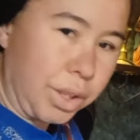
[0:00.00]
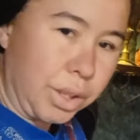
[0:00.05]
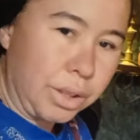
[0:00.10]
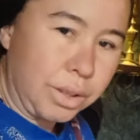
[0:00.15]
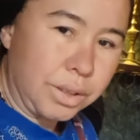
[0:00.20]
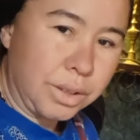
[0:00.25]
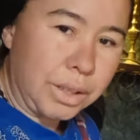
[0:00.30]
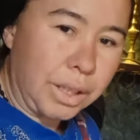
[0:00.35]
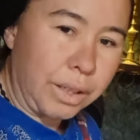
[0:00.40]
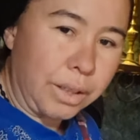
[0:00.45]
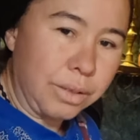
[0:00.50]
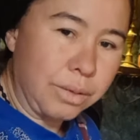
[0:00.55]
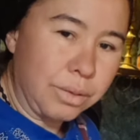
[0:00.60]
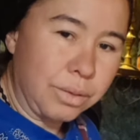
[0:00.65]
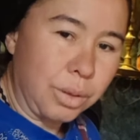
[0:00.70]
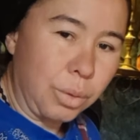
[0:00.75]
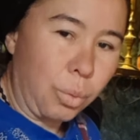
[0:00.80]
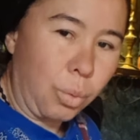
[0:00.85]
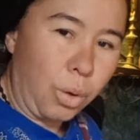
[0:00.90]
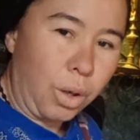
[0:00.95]
starting
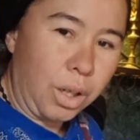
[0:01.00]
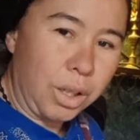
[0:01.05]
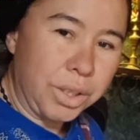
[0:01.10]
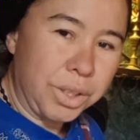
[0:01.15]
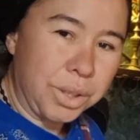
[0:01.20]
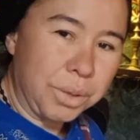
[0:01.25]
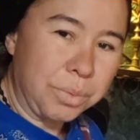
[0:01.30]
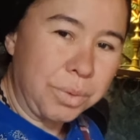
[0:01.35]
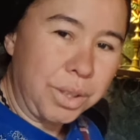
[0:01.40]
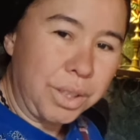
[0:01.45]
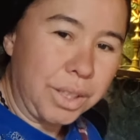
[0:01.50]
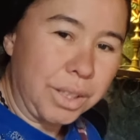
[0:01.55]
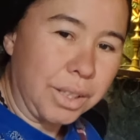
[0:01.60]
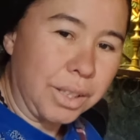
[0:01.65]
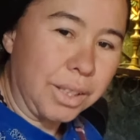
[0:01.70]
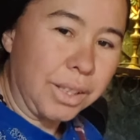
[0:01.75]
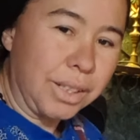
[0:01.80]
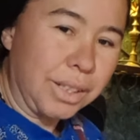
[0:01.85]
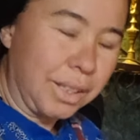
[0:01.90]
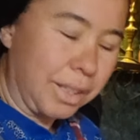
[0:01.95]
to wash over
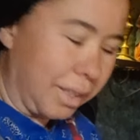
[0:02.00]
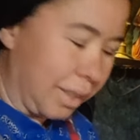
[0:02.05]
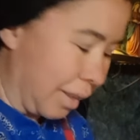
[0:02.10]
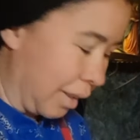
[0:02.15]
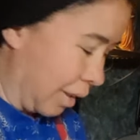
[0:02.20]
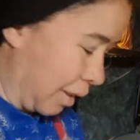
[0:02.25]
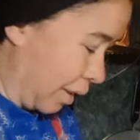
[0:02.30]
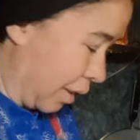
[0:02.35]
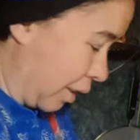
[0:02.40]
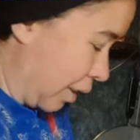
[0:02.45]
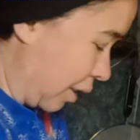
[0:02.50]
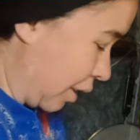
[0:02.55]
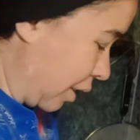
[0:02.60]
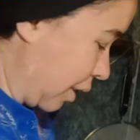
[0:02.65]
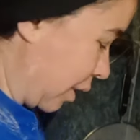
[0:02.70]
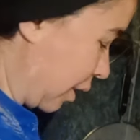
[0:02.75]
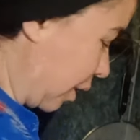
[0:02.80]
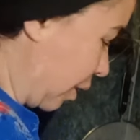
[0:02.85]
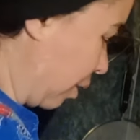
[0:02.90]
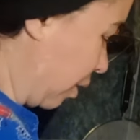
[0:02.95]
here.
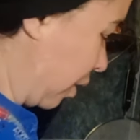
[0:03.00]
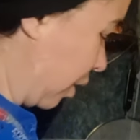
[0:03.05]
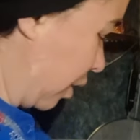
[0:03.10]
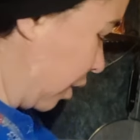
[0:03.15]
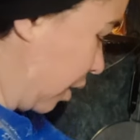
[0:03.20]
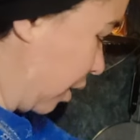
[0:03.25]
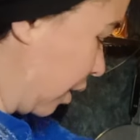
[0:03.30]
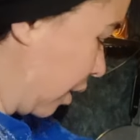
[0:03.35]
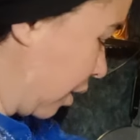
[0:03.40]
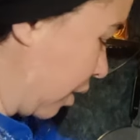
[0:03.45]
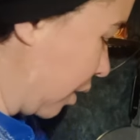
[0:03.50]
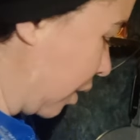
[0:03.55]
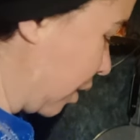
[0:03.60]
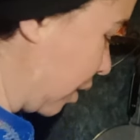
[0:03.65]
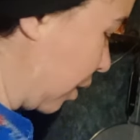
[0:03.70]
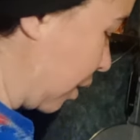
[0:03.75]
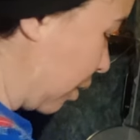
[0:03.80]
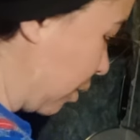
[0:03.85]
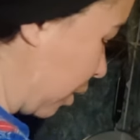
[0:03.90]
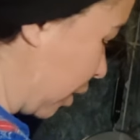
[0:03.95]
So and this
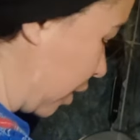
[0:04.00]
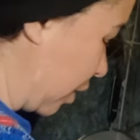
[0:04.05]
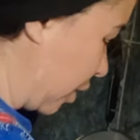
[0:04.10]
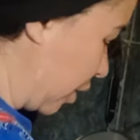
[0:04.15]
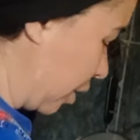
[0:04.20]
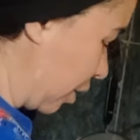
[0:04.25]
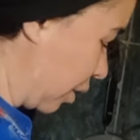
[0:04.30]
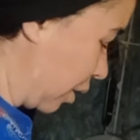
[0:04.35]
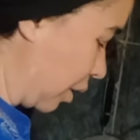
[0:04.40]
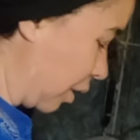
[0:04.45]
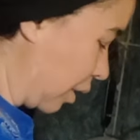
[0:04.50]
is what I do.